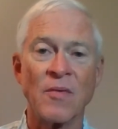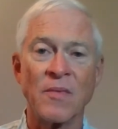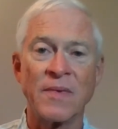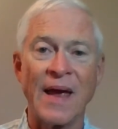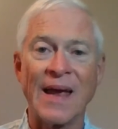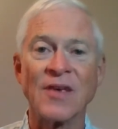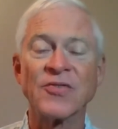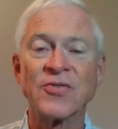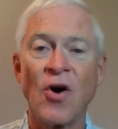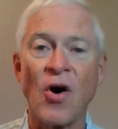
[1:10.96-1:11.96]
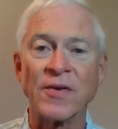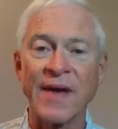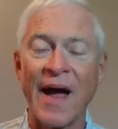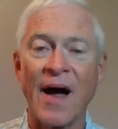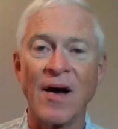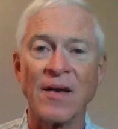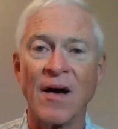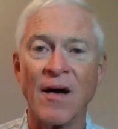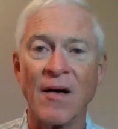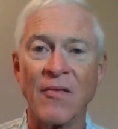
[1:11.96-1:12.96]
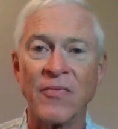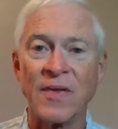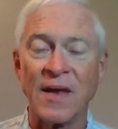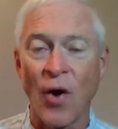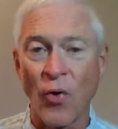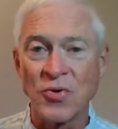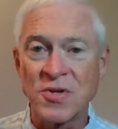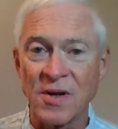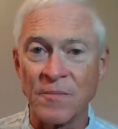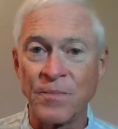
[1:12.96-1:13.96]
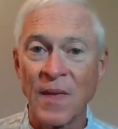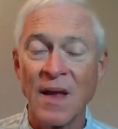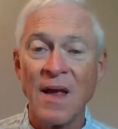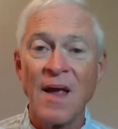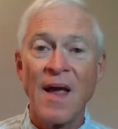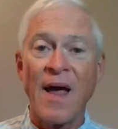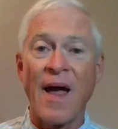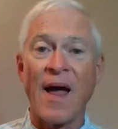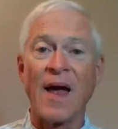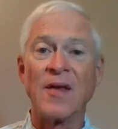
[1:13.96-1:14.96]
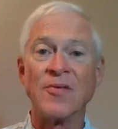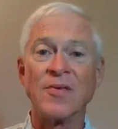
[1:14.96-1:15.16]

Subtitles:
taking salt out of the ocean, and